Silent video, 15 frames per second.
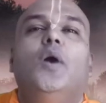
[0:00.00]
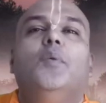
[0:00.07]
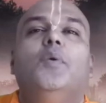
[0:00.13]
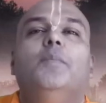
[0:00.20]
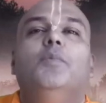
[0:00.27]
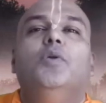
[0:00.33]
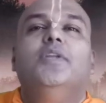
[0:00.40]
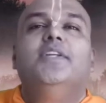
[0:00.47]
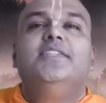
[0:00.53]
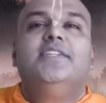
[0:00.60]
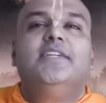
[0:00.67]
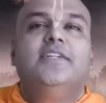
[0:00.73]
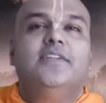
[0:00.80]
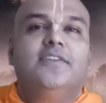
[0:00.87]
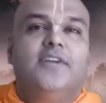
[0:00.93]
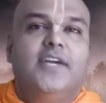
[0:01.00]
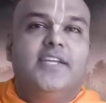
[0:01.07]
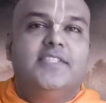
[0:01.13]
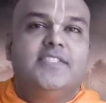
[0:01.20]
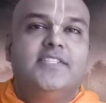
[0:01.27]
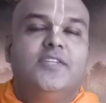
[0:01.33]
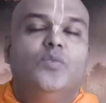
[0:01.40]
our political
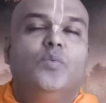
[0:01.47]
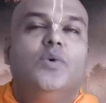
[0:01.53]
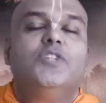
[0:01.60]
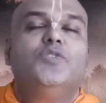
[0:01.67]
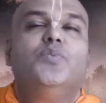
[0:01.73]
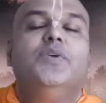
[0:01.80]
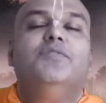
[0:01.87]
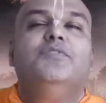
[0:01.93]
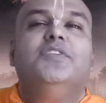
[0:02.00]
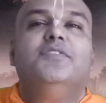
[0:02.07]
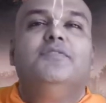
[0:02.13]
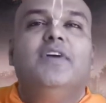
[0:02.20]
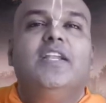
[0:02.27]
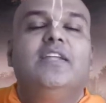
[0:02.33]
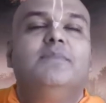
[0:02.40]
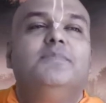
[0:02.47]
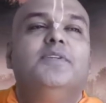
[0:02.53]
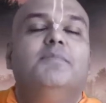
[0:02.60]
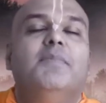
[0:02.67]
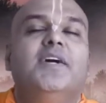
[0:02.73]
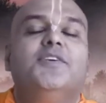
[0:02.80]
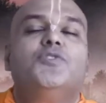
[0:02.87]
rights in what we've developed
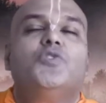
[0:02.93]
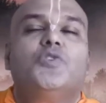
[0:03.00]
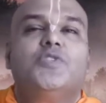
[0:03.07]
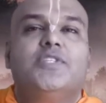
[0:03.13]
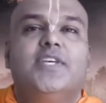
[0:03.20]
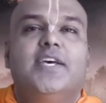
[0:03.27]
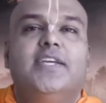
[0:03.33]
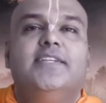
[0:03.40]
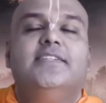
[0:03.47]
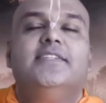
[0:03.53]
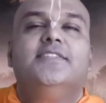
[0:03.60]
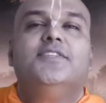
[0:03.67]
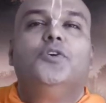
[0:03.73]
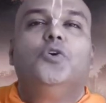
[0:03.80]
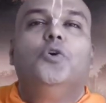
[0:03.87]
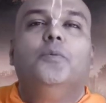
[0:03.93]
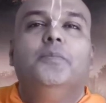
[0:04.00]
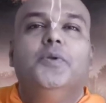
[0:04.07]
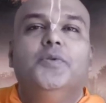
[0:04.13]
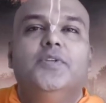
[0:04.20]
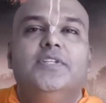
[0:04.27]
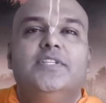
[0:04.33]
among societies and
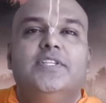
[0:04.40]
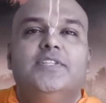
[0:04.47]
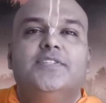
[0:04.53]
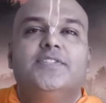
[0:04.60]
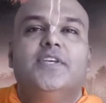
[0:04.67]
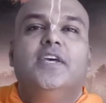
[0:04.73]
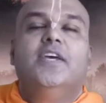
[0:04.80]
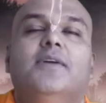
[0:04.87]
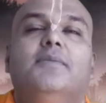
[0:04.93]
communities.